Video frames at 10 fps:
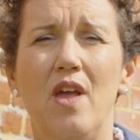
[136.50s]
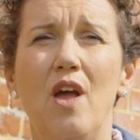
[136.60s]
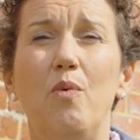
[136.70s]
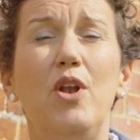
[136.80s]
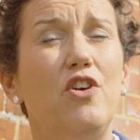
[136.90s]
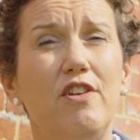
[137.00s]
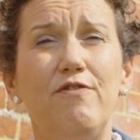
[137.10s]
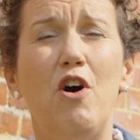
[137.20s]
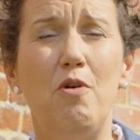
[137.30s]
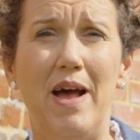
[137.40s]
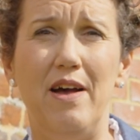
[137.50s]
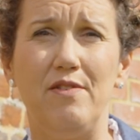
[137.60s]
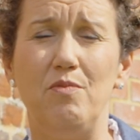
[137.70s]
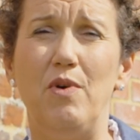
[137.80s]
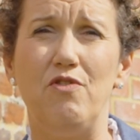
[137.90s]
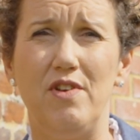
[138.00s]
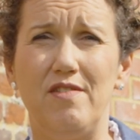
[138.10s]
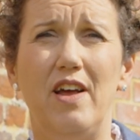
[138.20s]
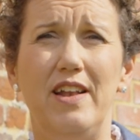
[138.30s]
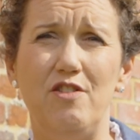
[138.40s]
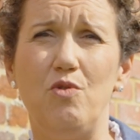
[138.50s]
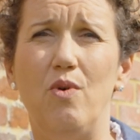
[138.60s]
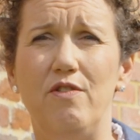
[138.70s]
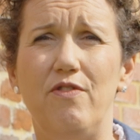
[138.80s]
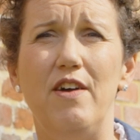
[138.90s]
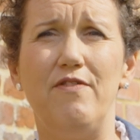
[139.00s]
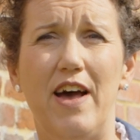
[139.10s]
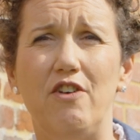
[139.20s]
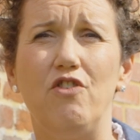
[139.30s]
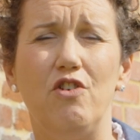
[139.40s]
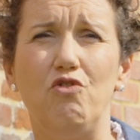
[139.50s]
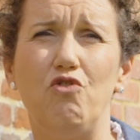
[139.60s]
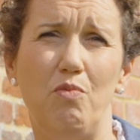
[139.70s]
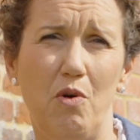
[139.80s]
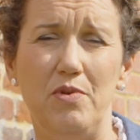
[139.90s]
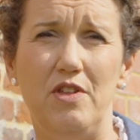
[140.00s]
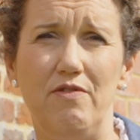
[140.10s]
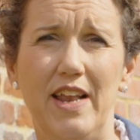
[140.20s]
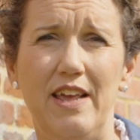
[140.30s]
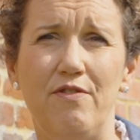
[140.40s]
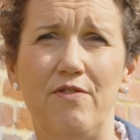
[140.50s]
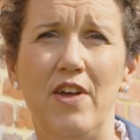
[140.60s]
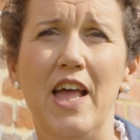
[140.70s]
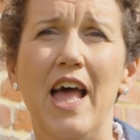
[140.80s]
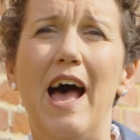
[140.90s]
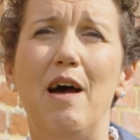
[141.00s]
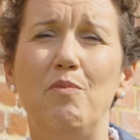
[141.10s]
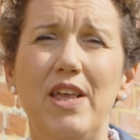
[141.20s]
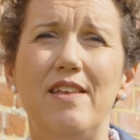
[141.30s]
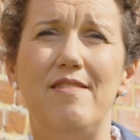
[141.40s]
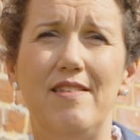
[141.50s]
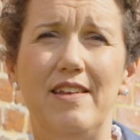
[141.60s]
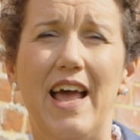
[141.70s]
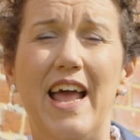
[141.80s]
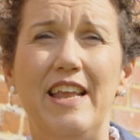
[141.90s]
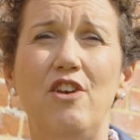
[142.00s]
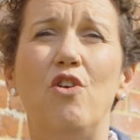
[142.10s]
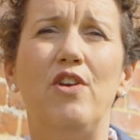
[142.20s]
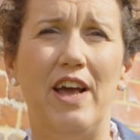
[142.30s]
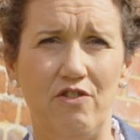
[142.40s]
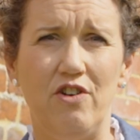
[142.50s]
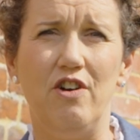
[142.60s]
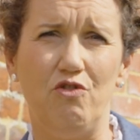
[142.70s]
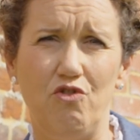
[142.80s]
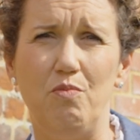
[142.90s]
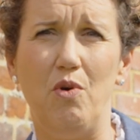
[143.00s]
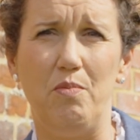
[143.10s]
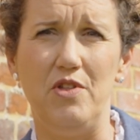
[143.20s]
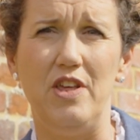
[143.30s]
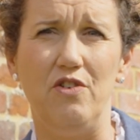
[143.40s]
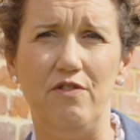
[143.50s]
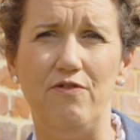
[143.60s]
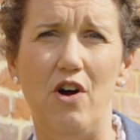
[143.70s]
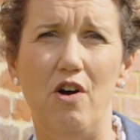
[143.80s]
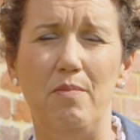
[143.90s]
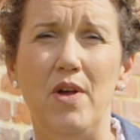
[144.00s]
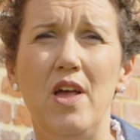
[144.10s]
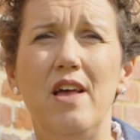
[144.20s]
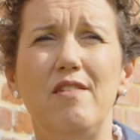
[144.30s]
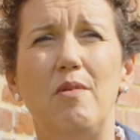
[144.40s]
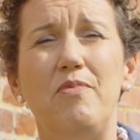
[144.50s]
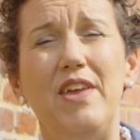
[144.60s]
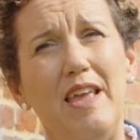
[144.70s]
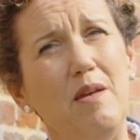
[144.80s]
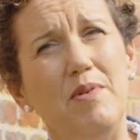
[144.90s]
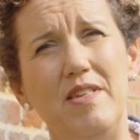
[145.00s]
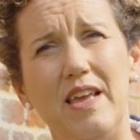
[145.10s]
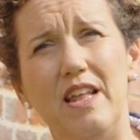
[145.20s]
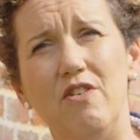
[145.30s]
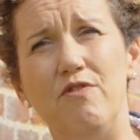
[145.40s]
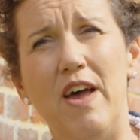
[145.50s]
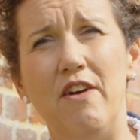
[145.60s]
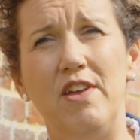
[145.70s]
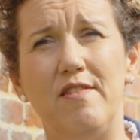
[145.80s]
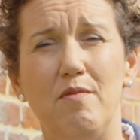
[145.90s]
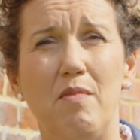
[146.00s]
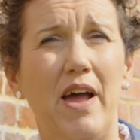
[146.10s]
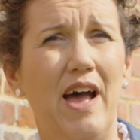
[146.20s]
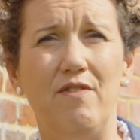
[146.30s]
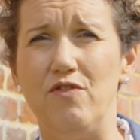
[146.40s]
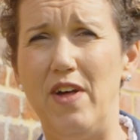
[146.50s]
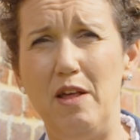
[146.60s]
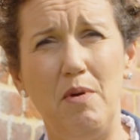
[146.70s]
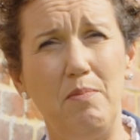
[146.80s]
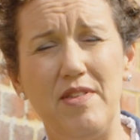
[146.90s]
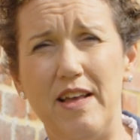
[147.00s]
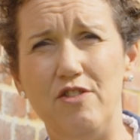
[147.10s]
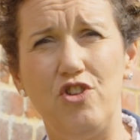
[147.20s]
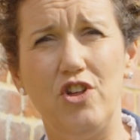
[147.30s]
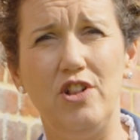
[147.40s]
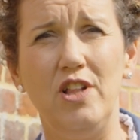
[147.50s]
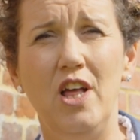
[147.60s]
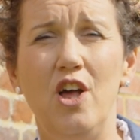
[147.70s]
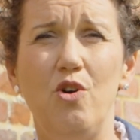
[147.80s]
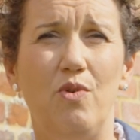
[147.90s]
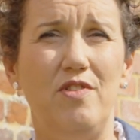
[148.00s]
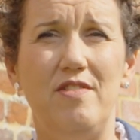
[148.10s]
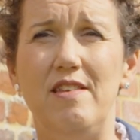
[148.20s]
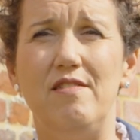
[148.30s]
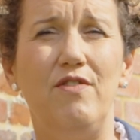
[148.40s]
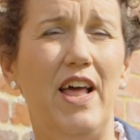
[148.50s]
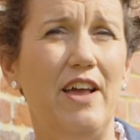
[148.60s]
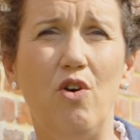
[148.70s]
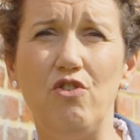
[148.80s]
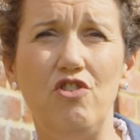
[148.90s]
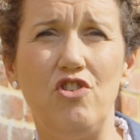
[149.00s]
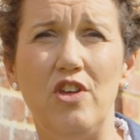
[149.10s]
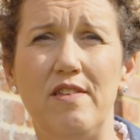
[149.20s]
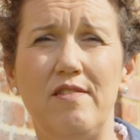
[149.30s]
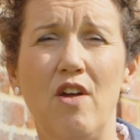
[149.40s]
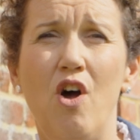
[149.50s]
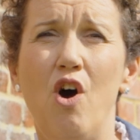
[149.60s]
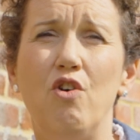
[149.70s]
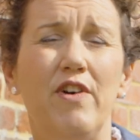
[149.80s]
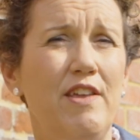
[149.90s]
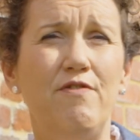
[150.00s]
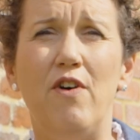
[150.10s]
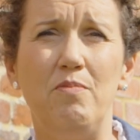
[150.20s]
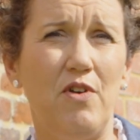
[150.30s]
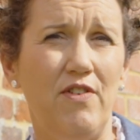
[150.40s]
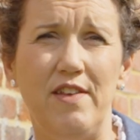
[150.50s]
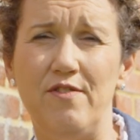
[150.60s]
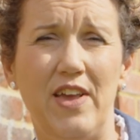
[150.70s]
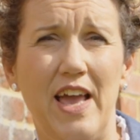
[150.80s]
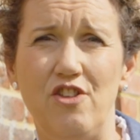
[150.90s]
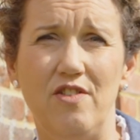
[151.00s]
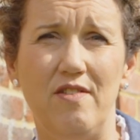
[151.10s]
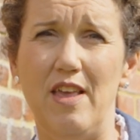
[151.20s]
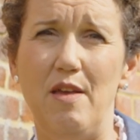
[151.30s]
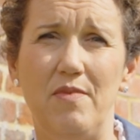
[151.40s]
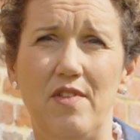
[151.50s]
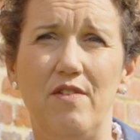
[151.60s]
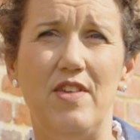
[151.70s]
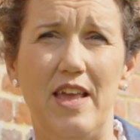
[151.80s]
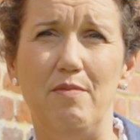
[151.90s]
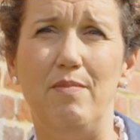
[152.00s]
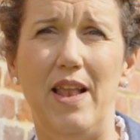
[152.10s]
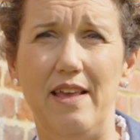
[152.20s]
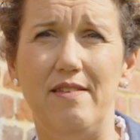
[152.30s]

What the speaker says: We look at a farmhouse and whether it's likely to qualify for agricultural property relief, and we consider any non-agricultural property on a farm. So I'm thinking in particular of areas that might have development potential, quantities of let cottages, or any farm diversification schemes that have taken place.